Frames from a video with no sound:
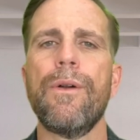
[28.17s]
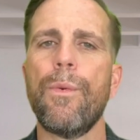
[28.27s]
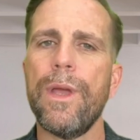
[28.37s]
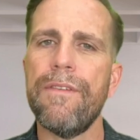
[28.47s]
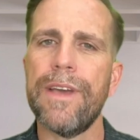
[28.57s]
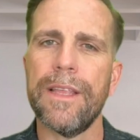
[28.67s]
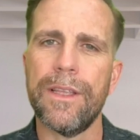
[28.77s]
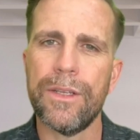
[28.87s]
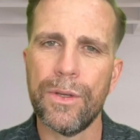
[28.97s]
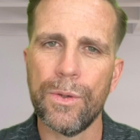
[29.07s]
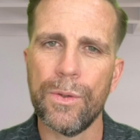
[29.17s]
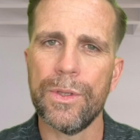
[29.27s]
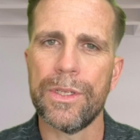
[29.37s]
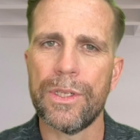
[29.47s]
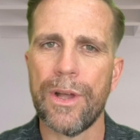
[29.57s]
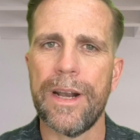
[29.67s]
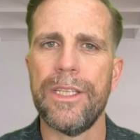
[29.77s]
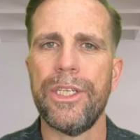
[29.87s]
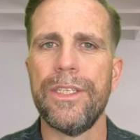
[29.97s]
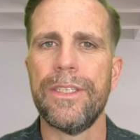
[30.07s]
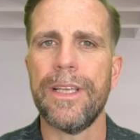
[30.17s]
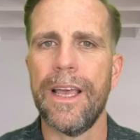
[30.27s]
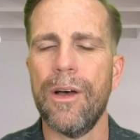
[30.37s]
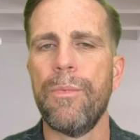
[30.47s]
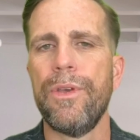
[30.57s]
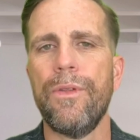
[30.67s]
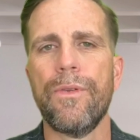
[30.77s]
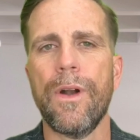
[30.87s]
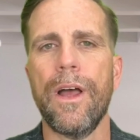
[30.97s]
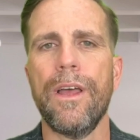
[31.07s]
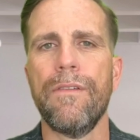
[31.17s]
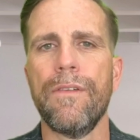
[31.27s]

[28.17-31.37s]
we've got the tools and strategies to help you thrive.